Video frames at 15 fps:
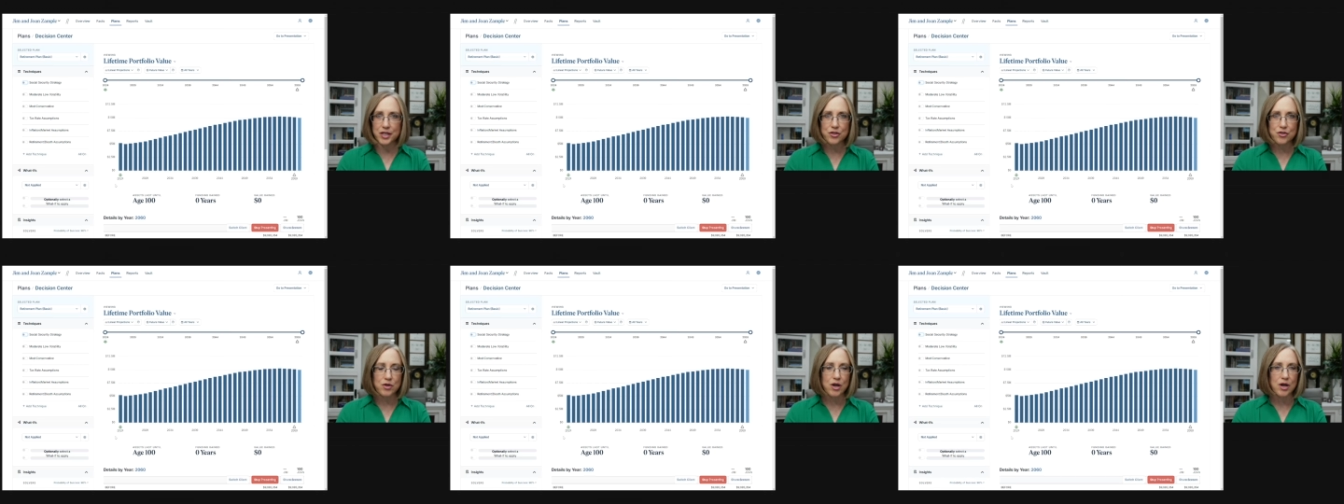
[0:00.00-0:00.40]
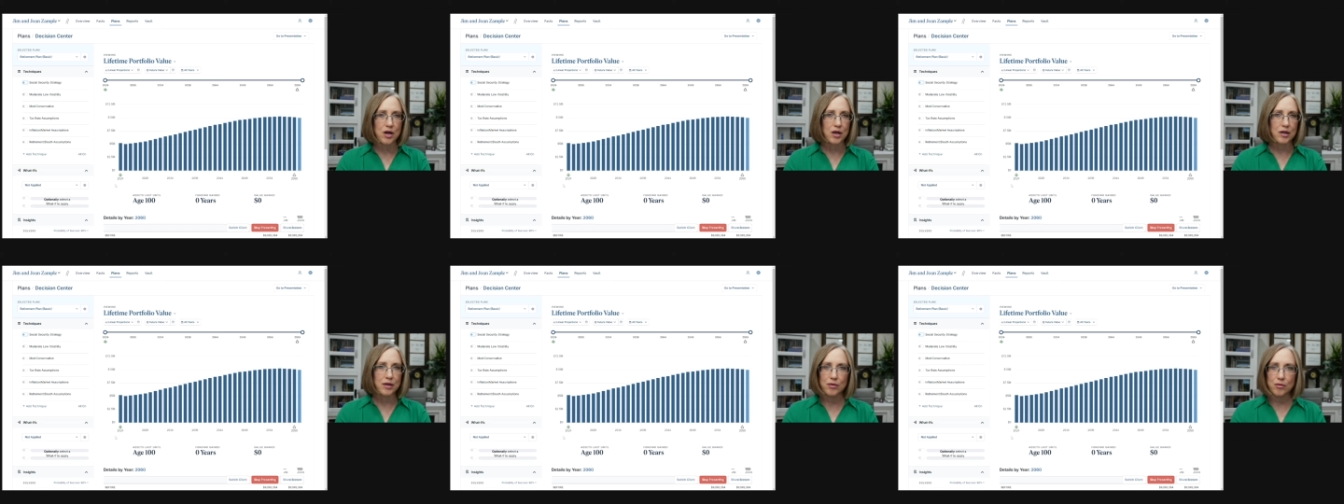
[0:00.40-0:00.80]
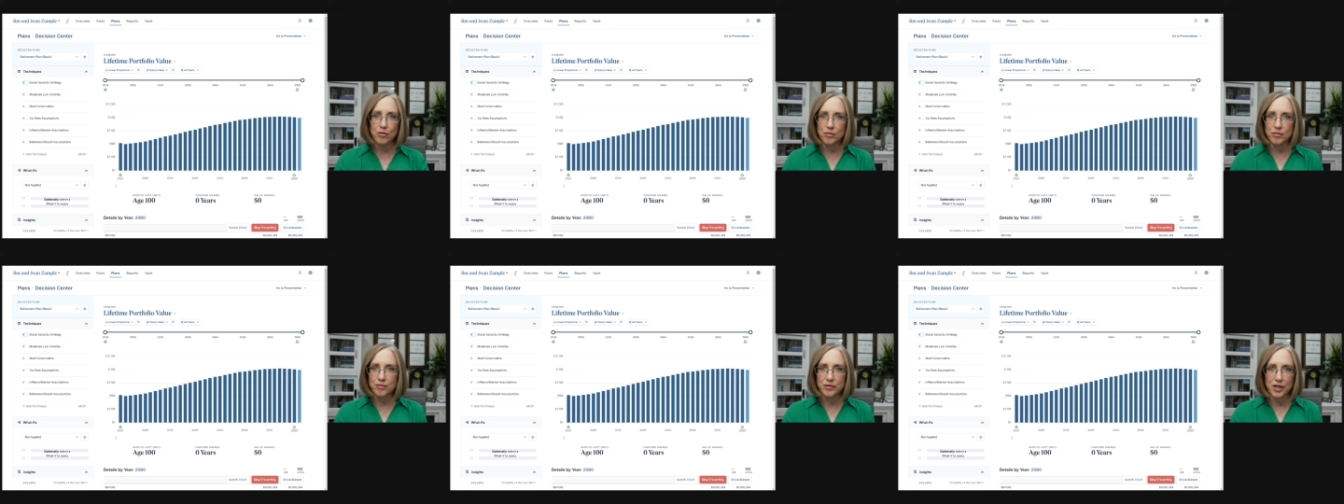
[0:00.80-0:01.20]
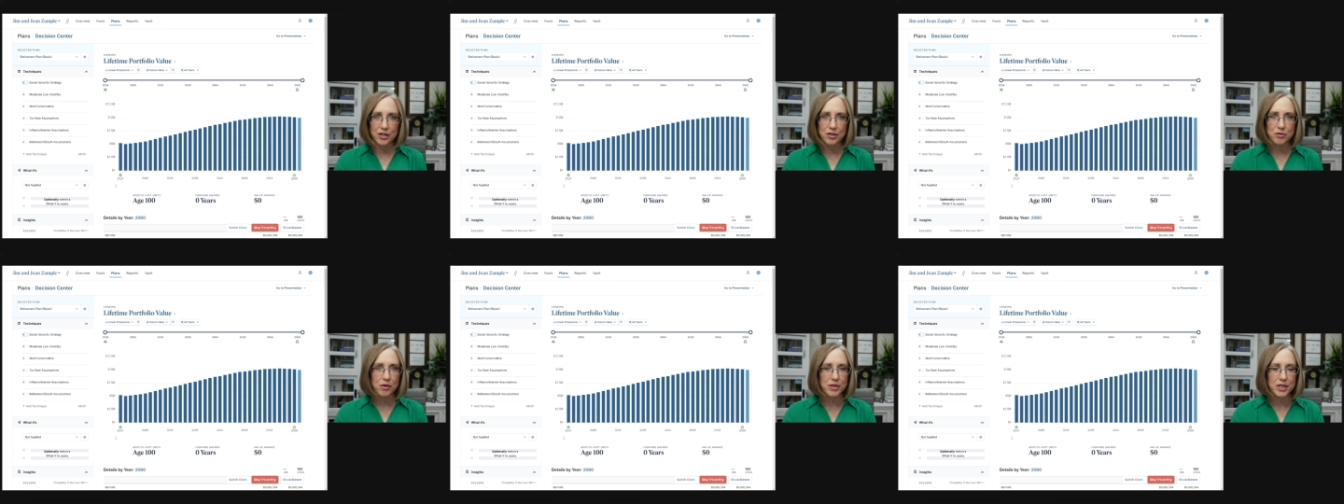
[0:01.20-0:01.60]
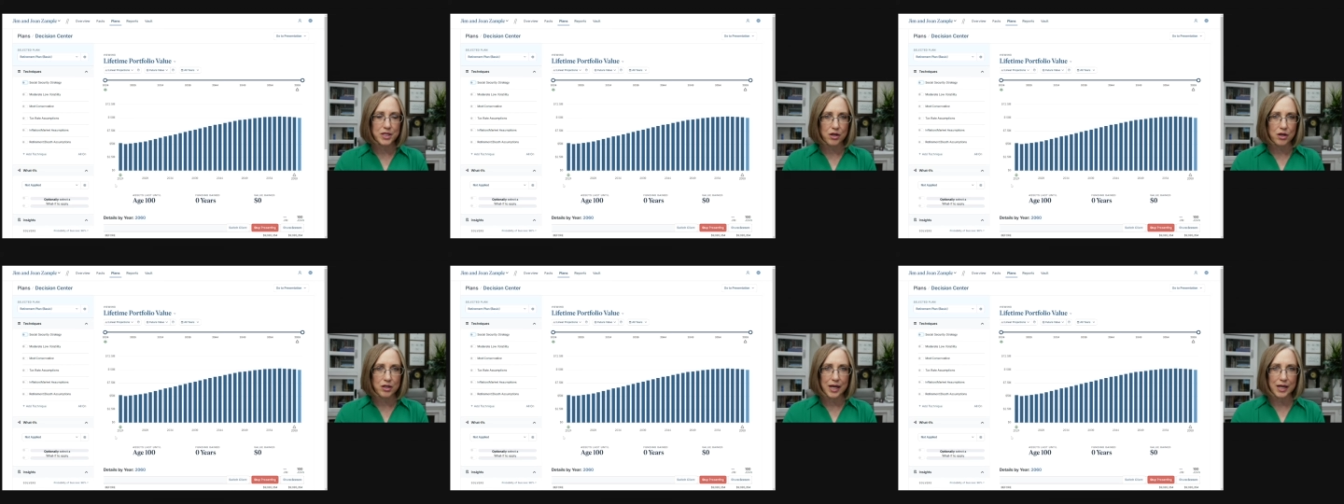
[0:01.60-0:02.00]
strong. That's what we
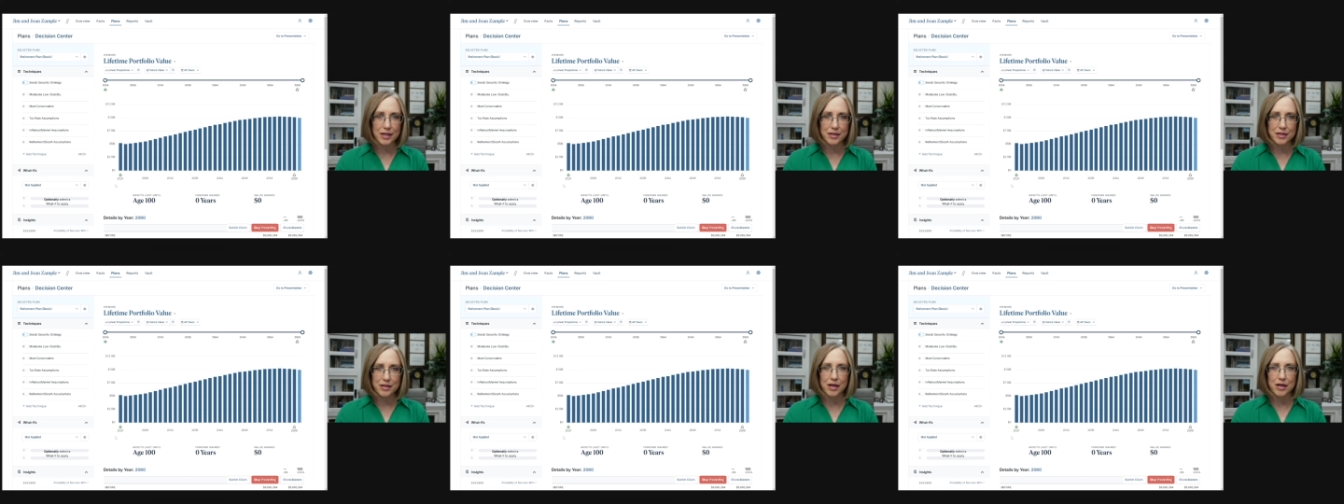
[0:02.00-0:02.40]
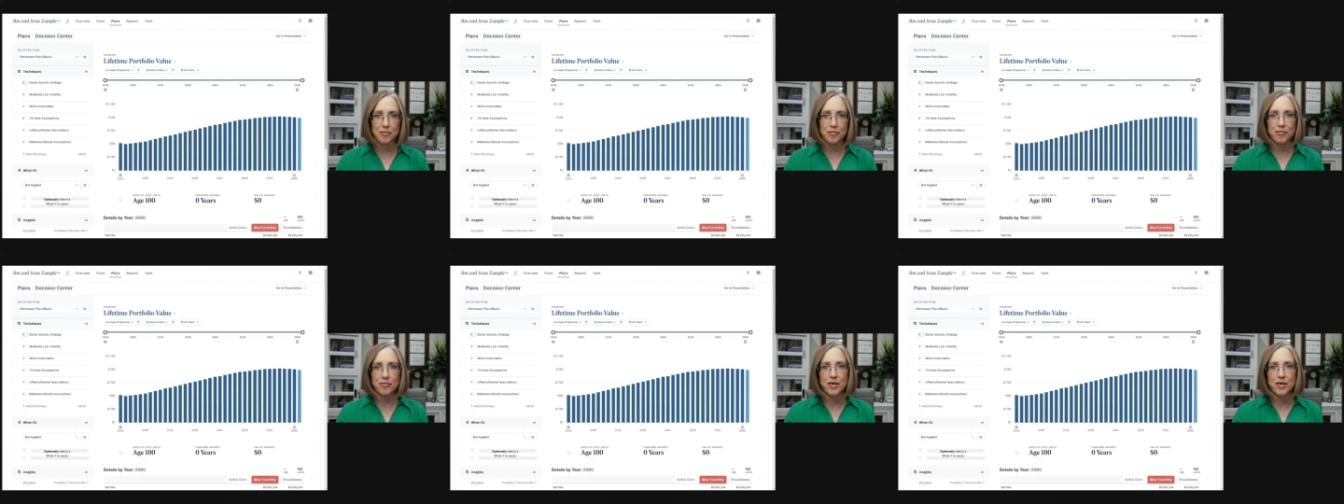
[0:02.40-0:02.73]
saw last time.